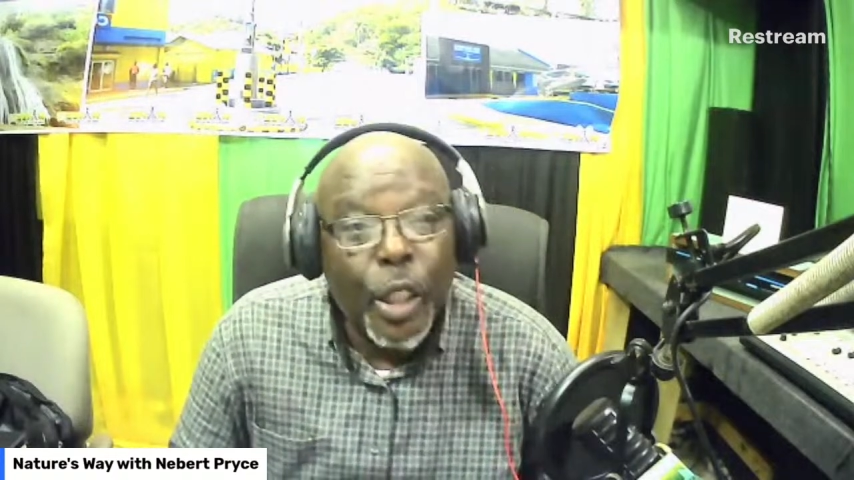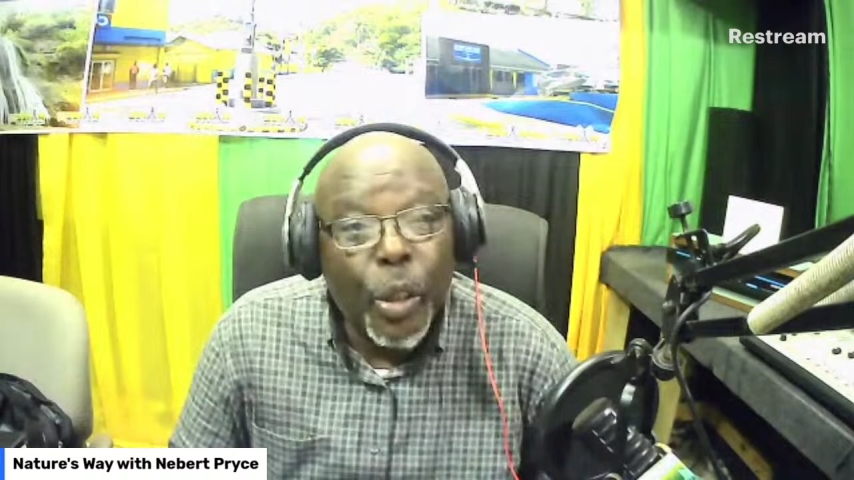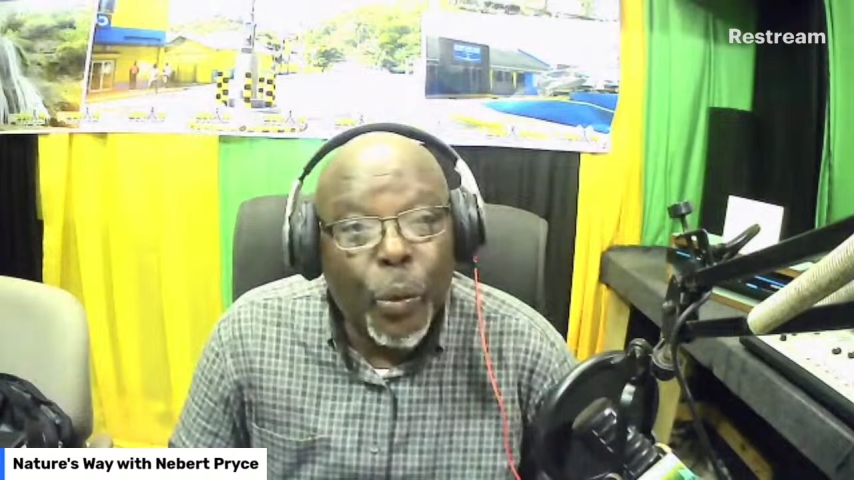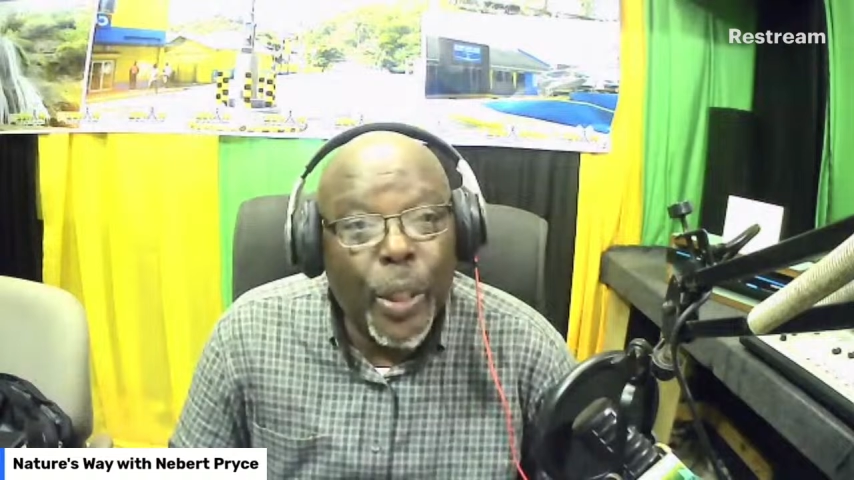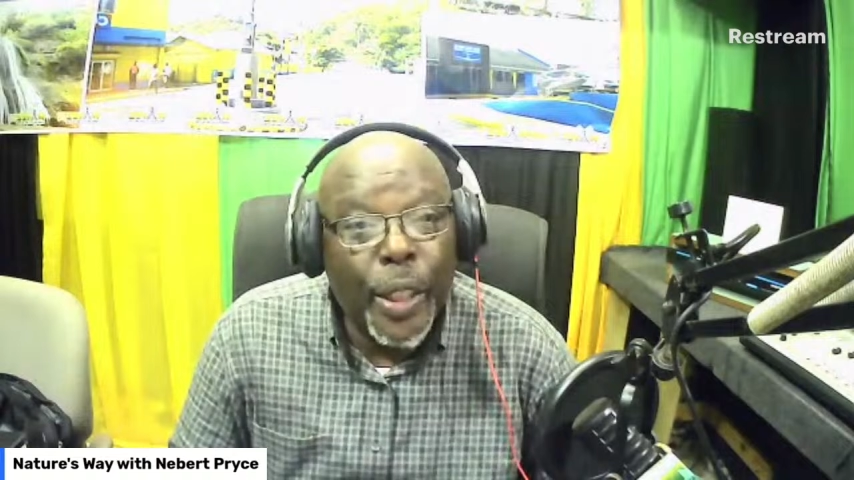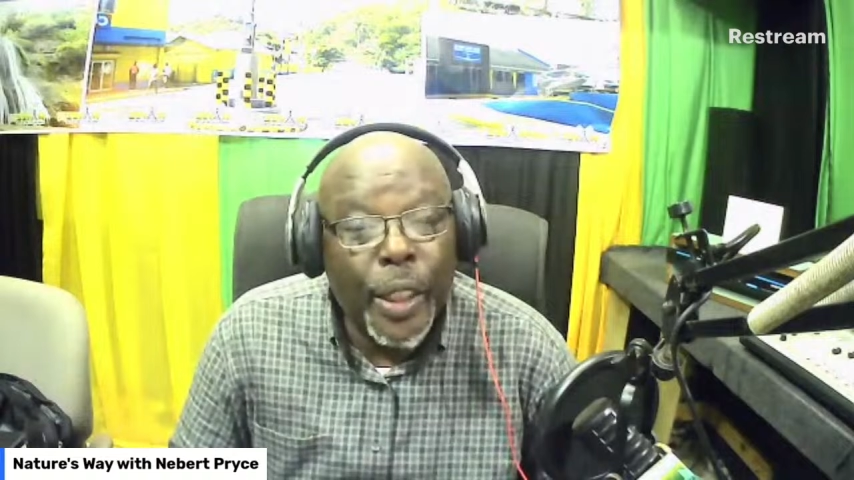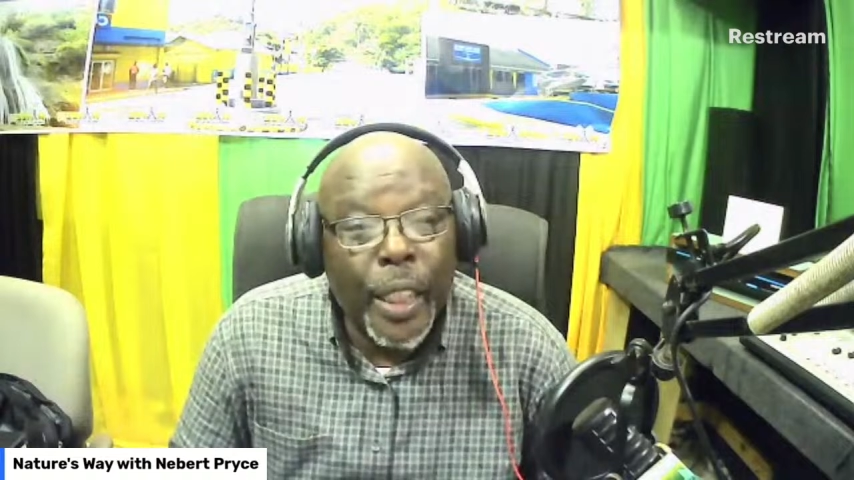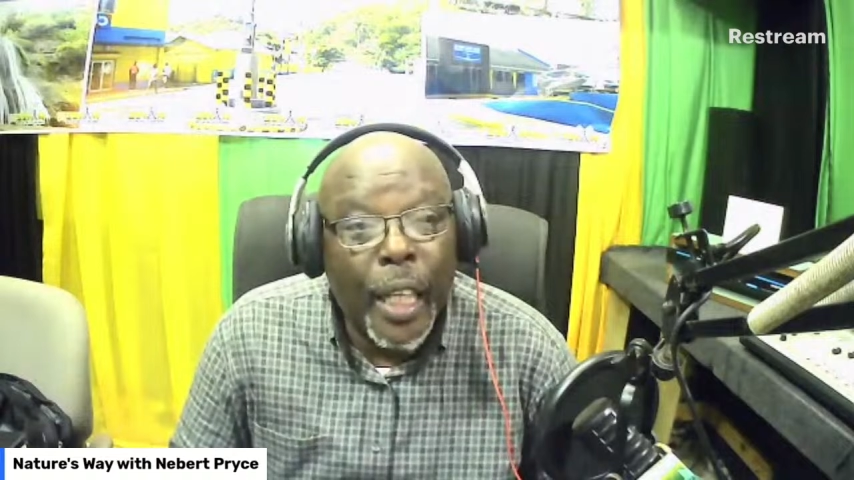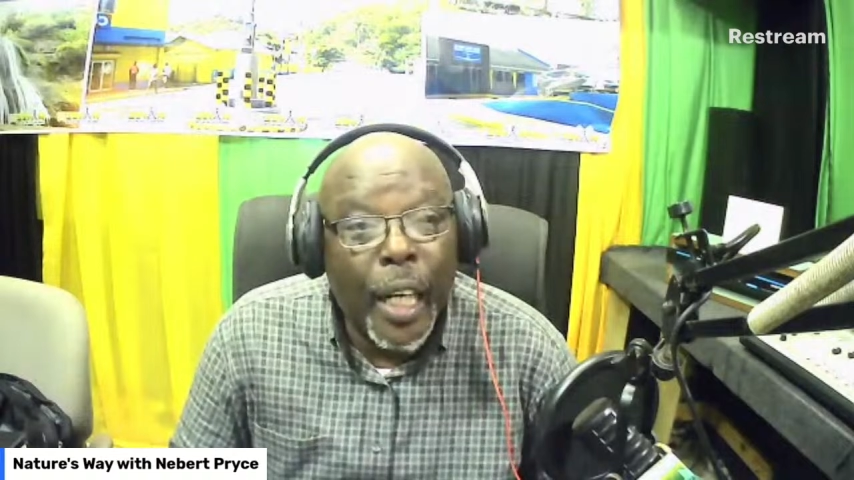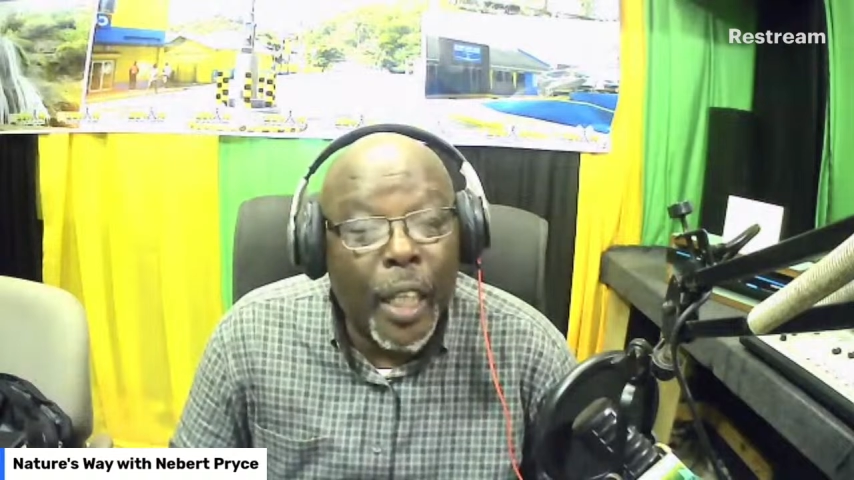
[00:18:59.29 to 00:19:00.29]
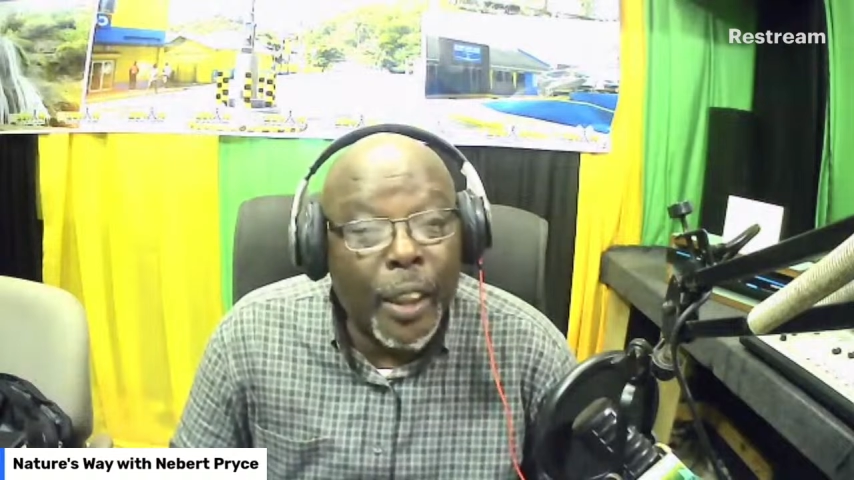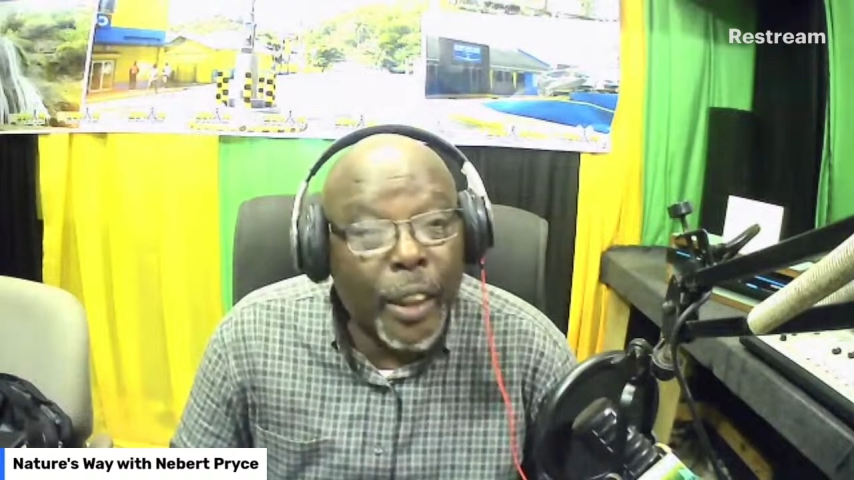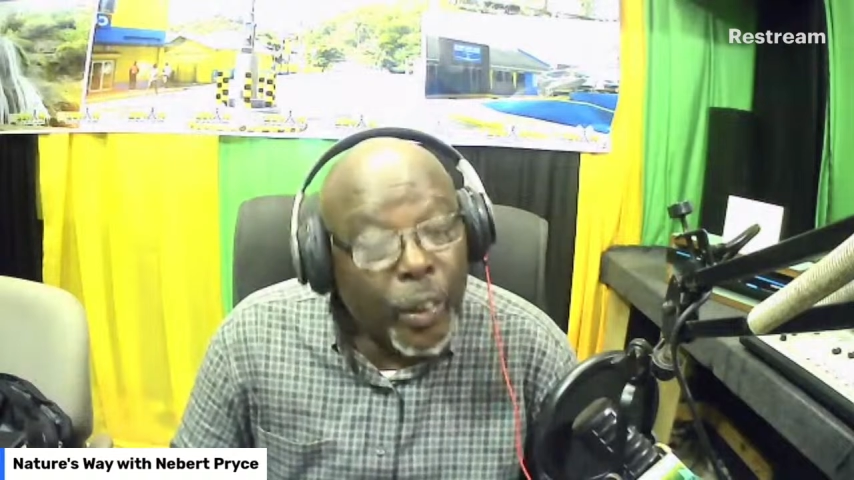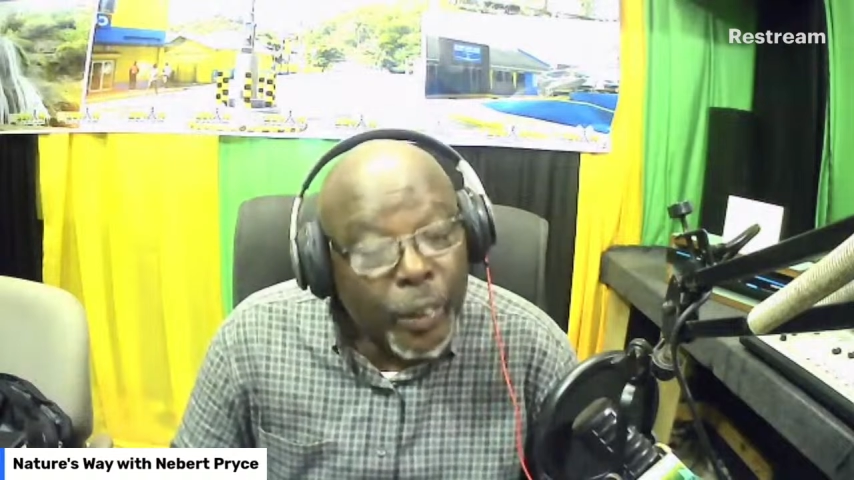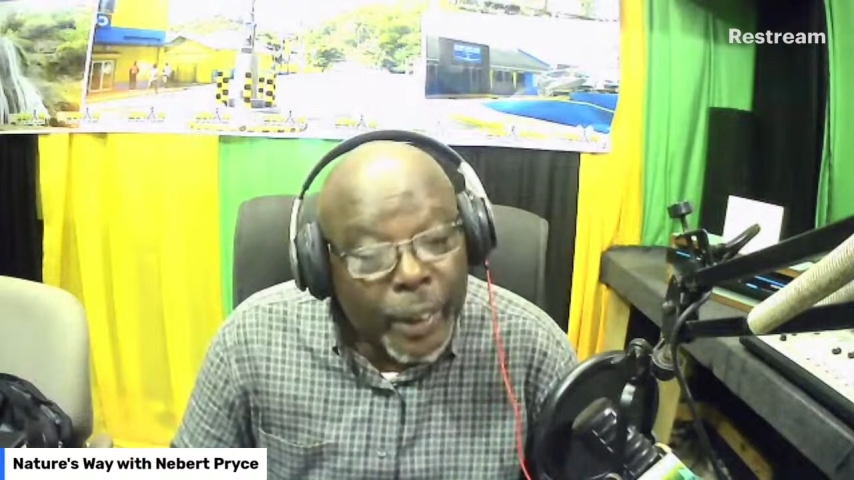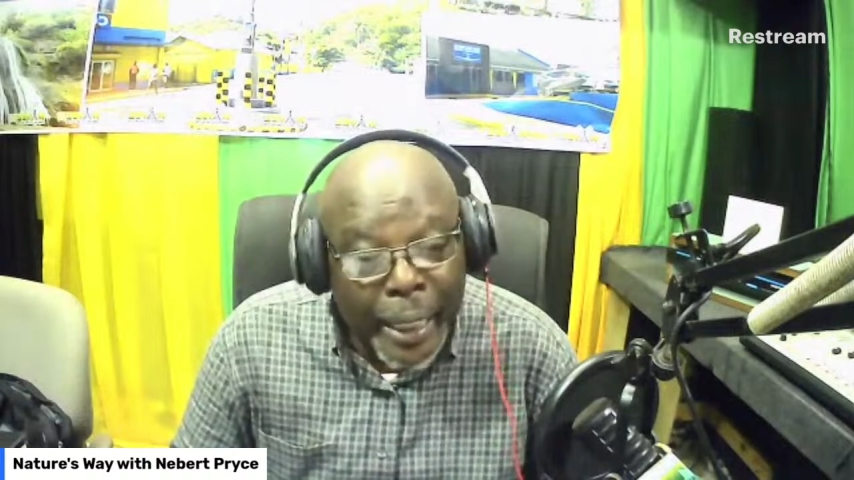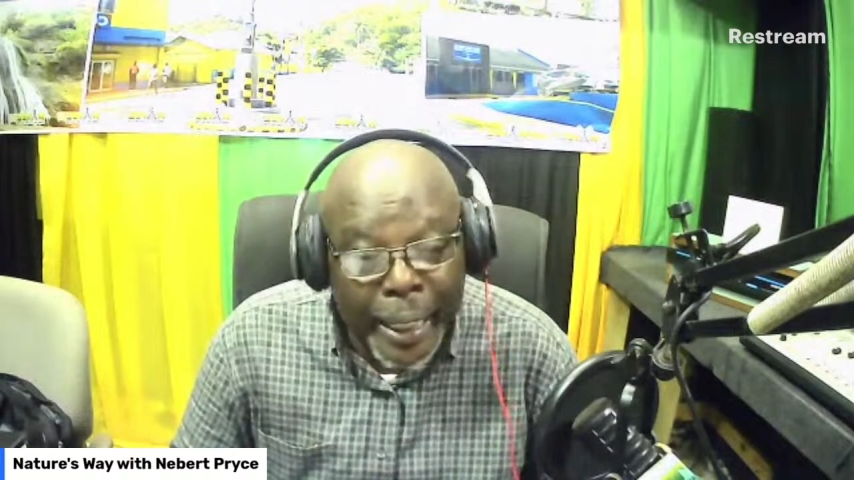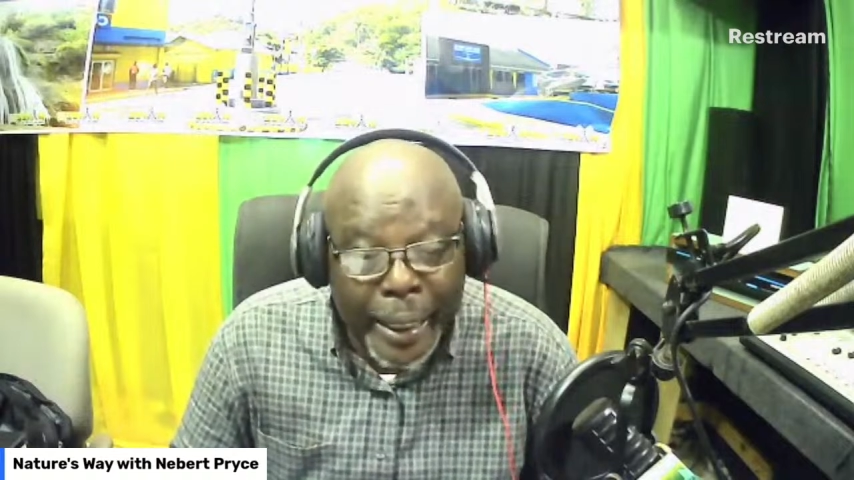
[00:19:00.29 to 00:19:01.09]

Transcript: where they are on the outside,